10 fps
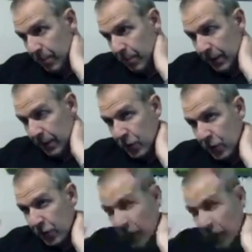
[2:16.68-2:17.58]
But if
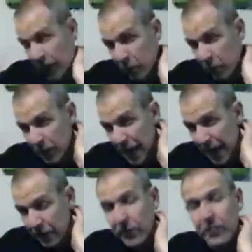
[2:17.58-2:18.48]
you check your
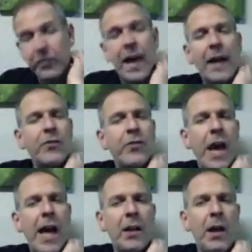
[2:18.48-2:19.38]
lectures, that
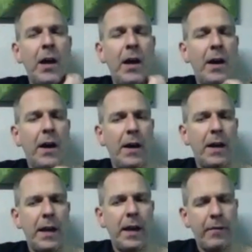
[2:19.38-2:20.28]
gel,
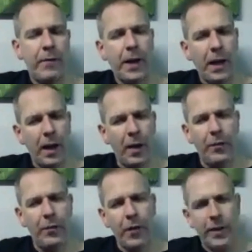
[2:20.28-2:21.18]
if the
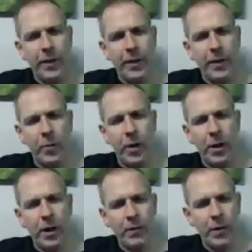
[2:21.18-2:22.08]
closite doesn't work,
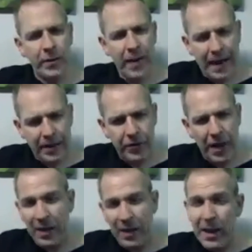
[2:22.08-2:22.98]
I've used that
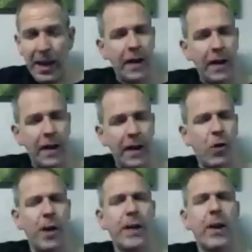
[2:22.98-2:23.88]
gel, and
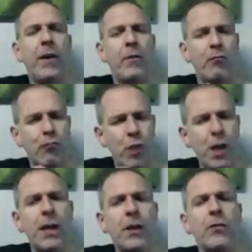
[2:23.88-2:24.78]
crikey, I've had
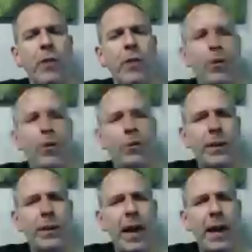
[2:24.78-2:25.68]
really good results
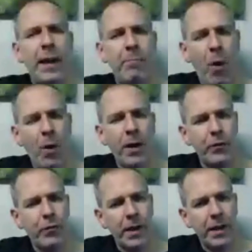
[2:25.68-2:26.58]
with that in
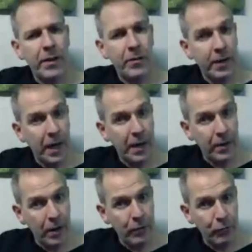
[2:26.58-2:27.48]
pocket shrinkage
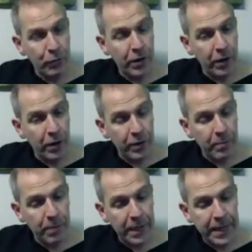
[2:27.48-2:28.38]
and
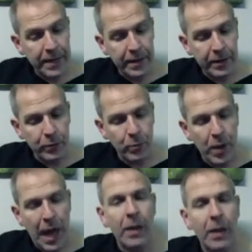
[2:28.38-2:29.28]
reduction in bleeding as
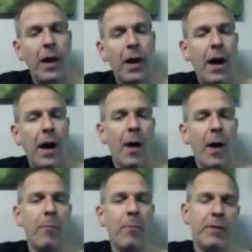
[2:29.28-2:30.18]
well.
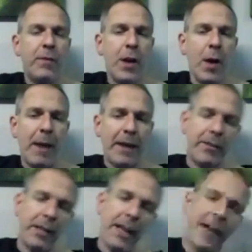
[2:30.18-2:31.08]
But if you go
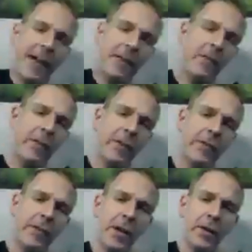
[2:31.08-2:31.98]
back to the lectures, it's
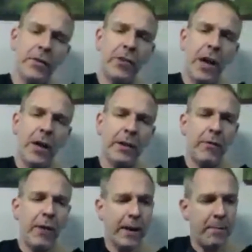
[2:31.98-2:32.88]
the other gel that I
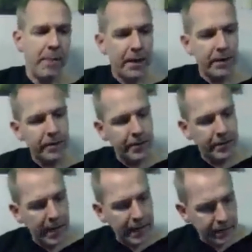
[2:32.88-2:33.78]
recommend as the
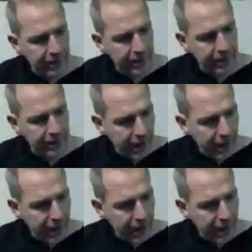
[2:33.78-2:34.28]
second